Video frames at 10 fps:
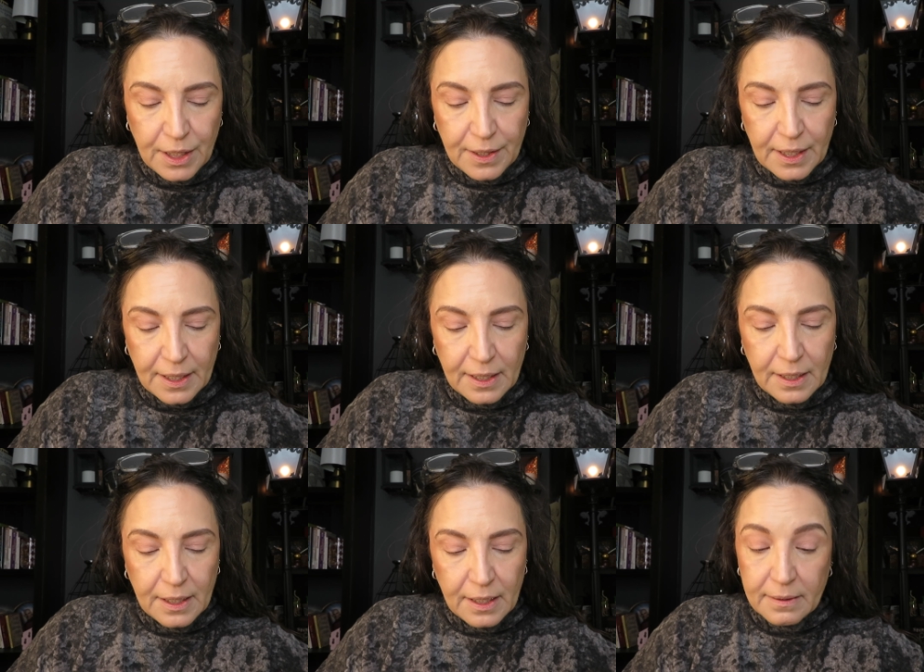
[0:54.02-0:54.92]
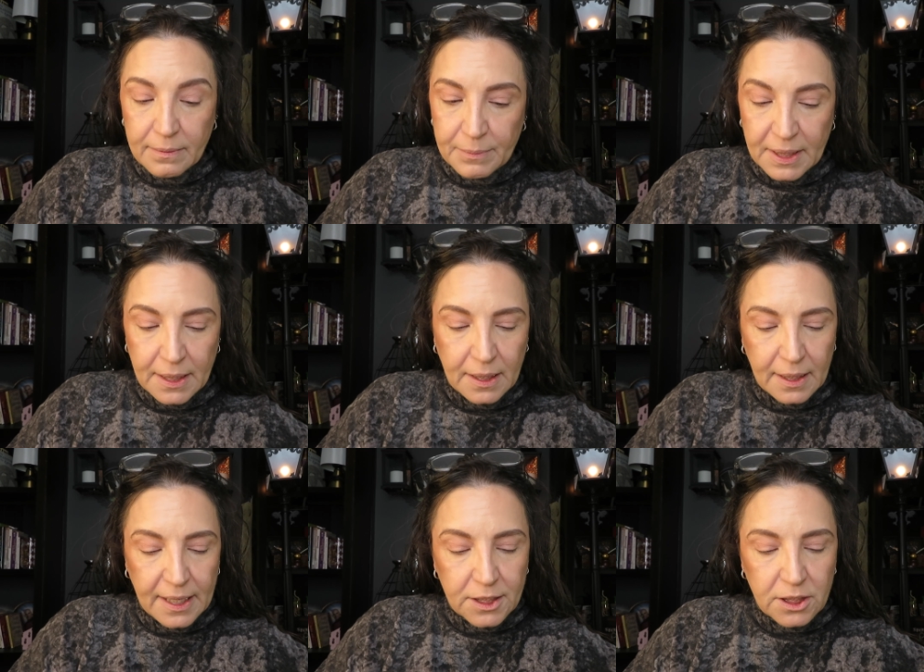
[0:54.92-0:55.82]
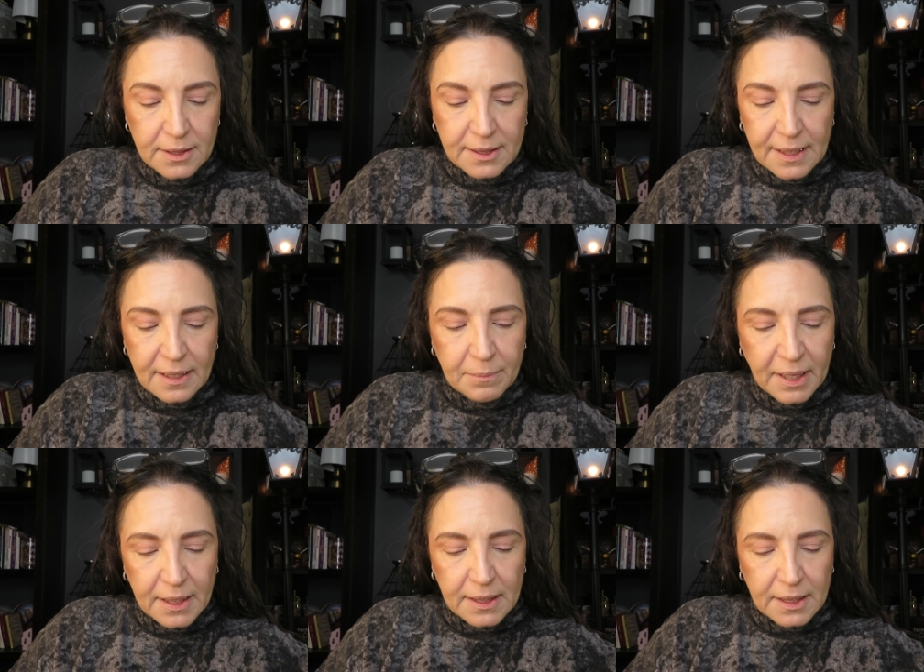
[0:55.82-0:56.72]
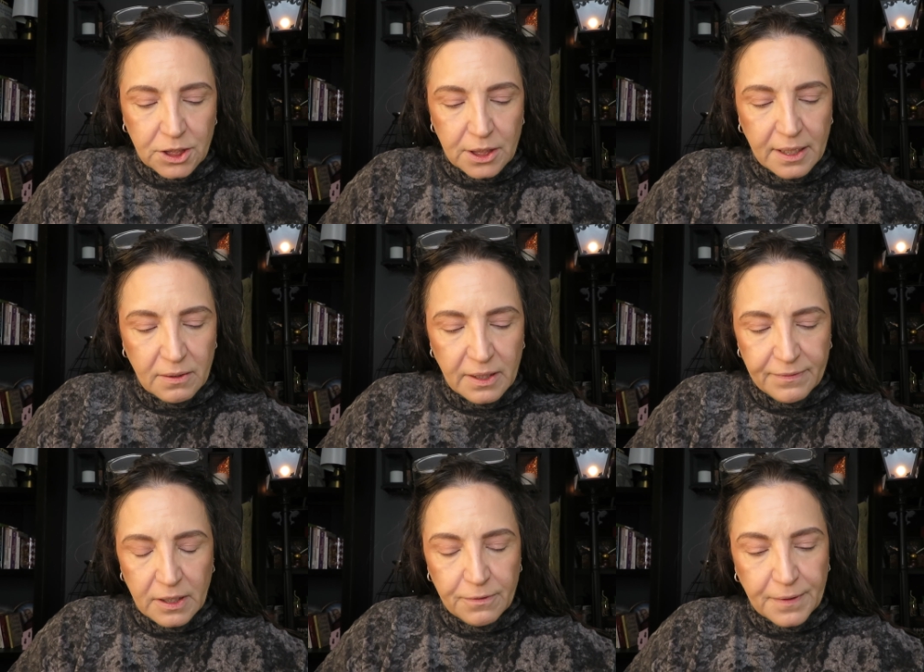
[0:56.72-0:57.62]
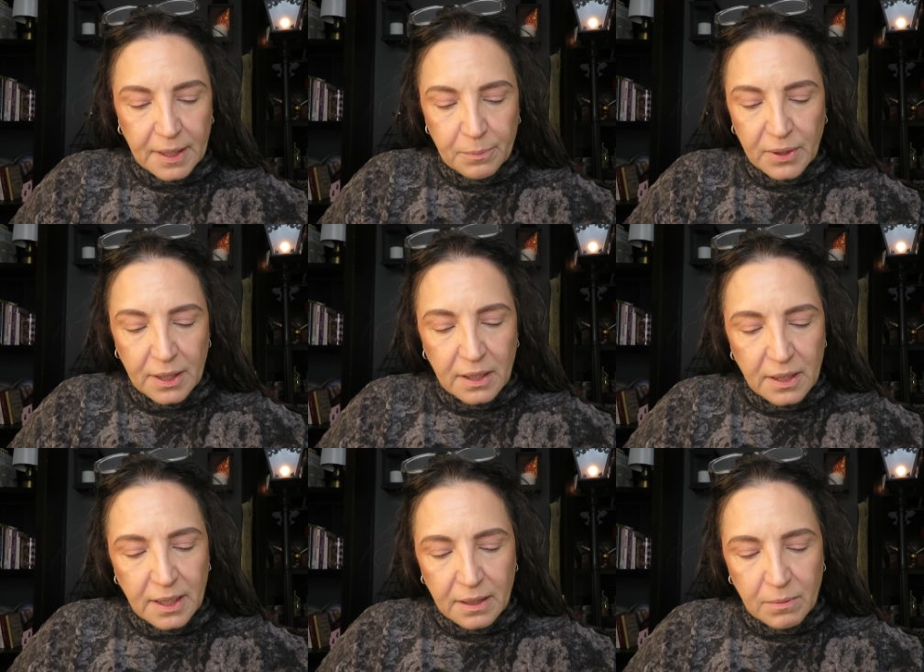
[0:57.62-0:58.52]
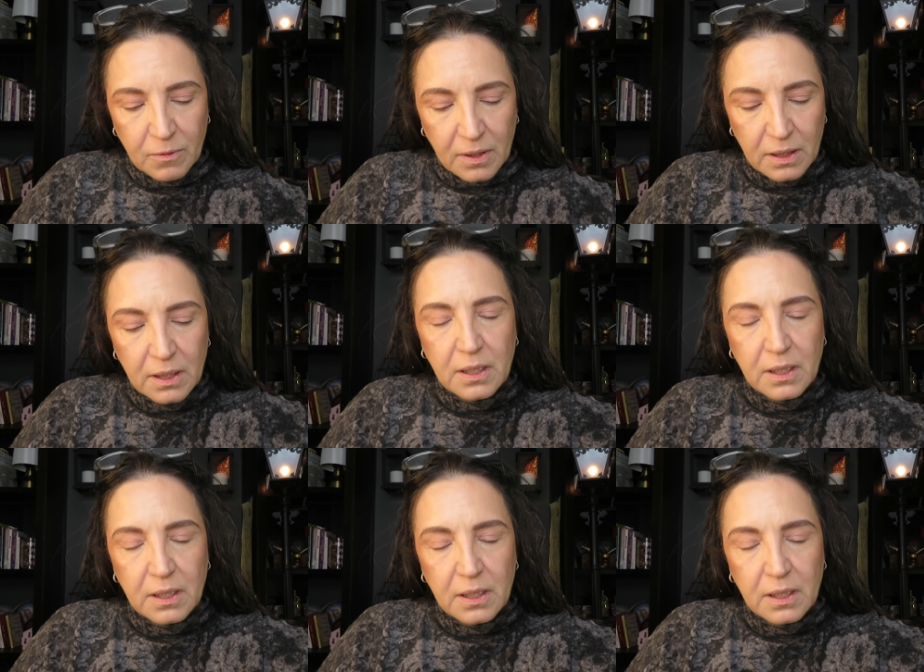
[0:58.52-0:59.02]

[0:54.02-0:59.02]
that might not actually stay in my collection. I don't even know if I can put it on anymore.